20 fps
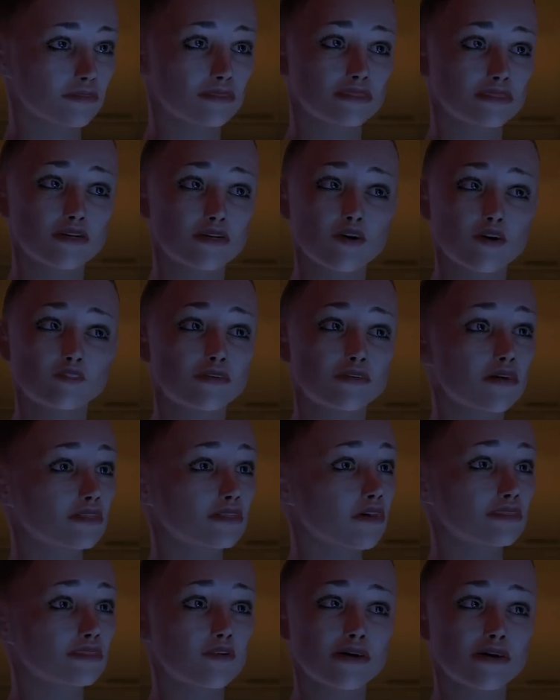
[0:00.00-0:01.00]
So she
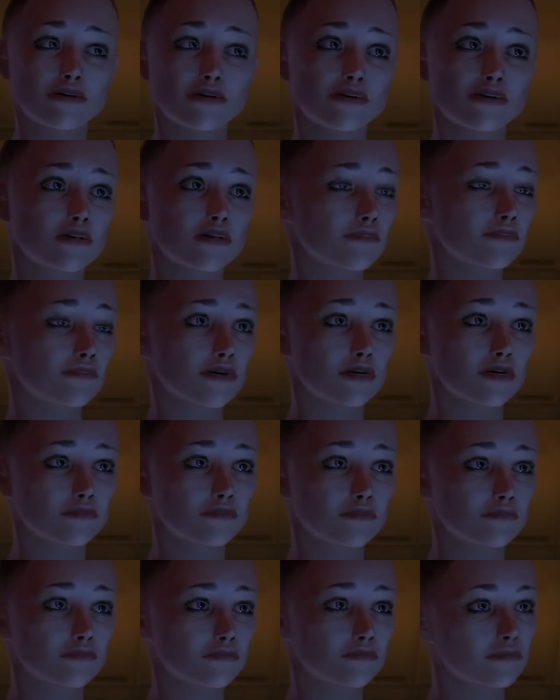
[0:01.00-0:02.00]
doesn't think anymore.
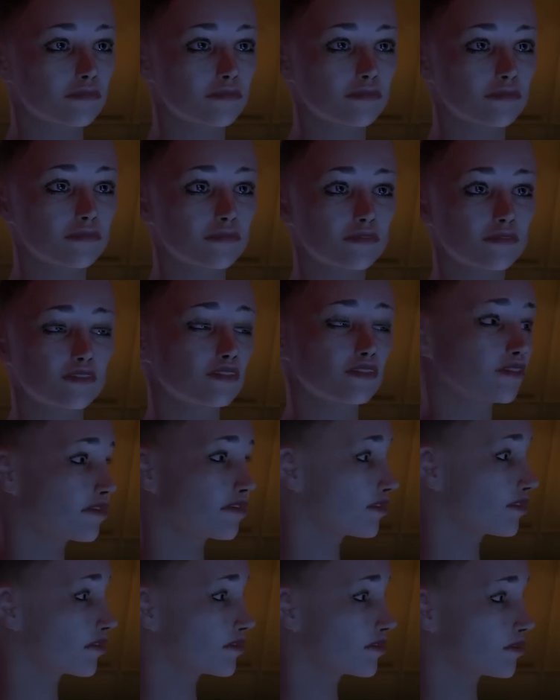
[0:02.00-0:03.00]
She
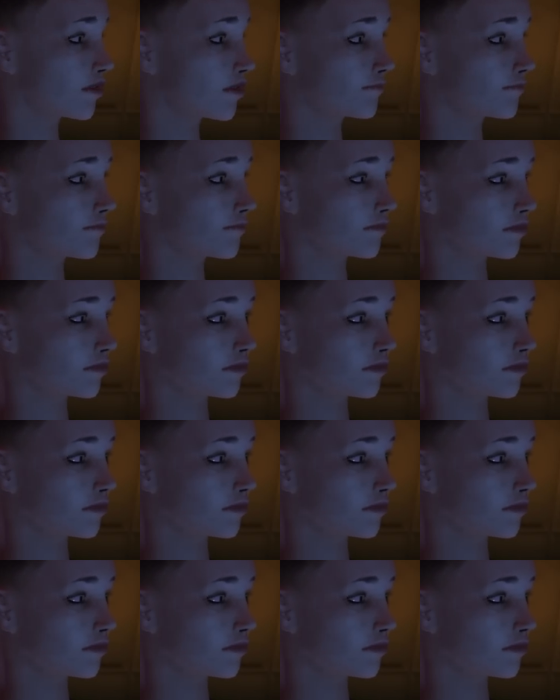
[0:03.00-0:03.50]
sees them.